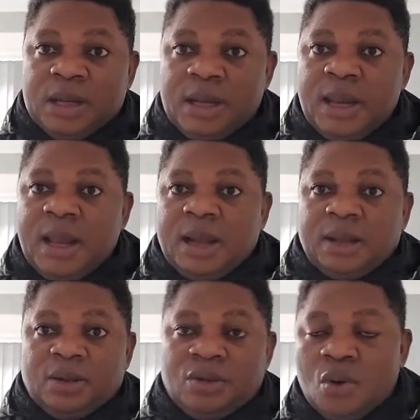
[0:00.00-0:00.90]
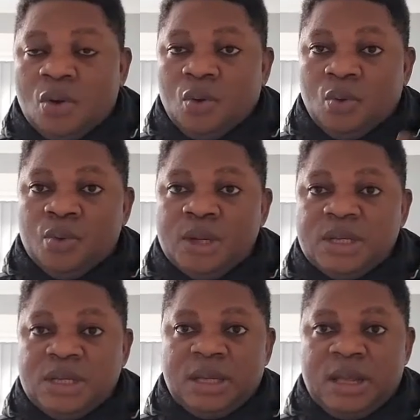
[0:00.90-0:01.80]
They are done with
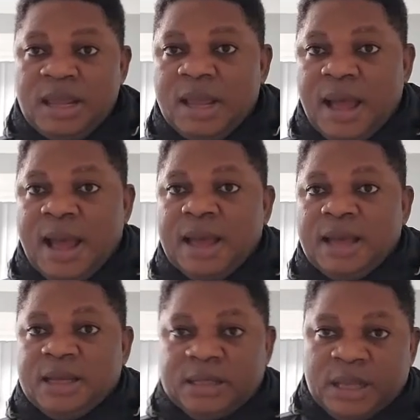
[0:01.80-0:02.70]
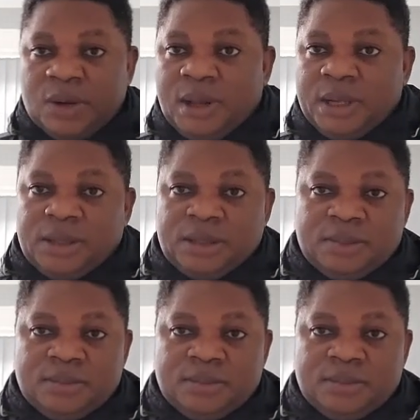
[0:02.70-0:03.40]
A I. Take a look at it.